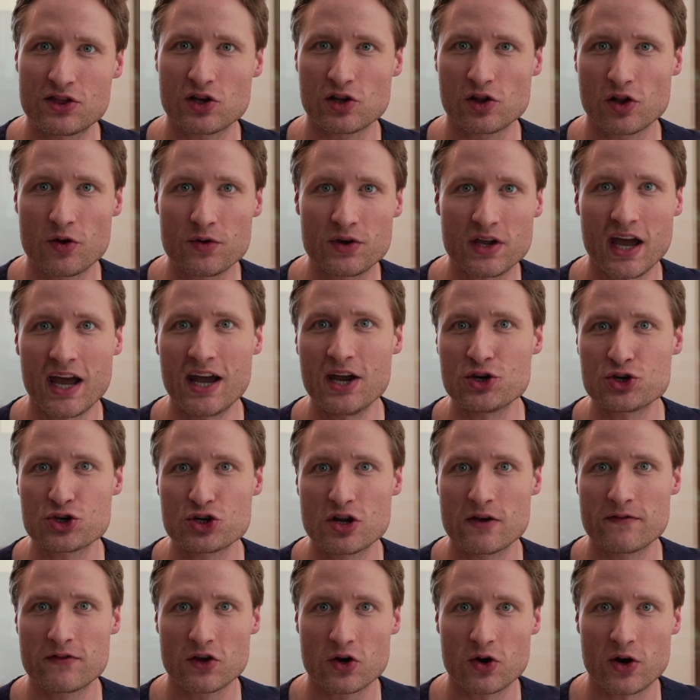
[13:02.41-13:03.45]
the
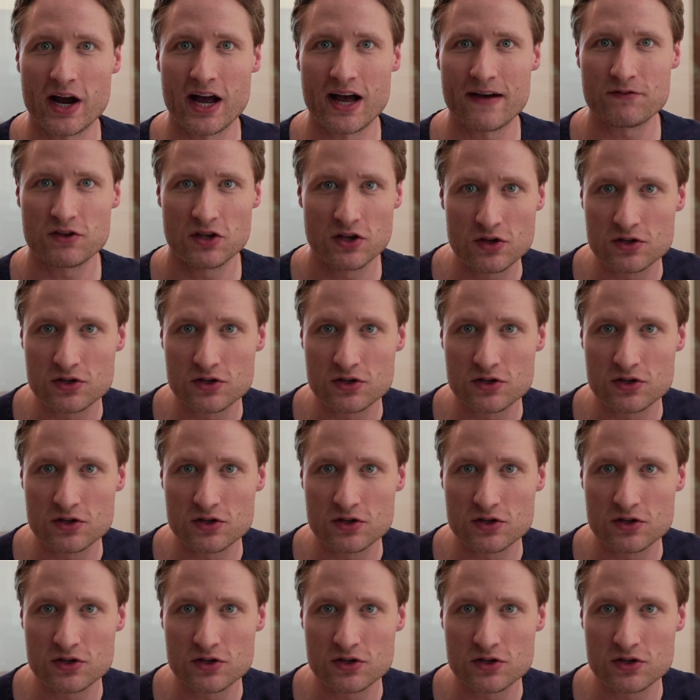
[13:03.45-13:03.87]
location of the graft,